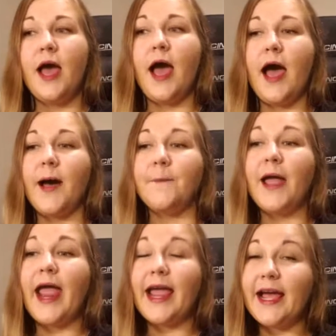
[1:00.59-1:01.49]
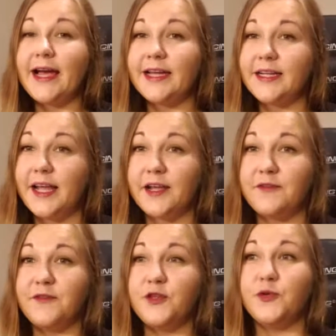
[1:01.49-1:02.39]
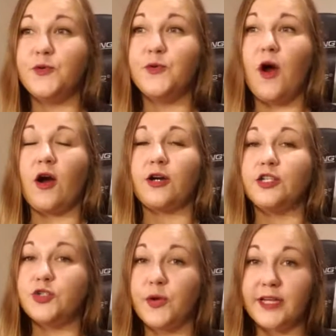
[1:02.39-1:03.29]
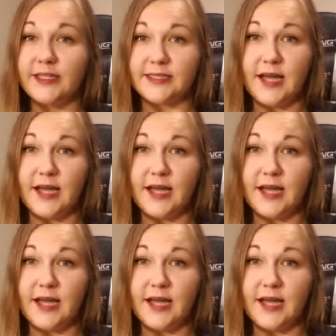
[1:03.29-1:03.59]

And if you are enjoying this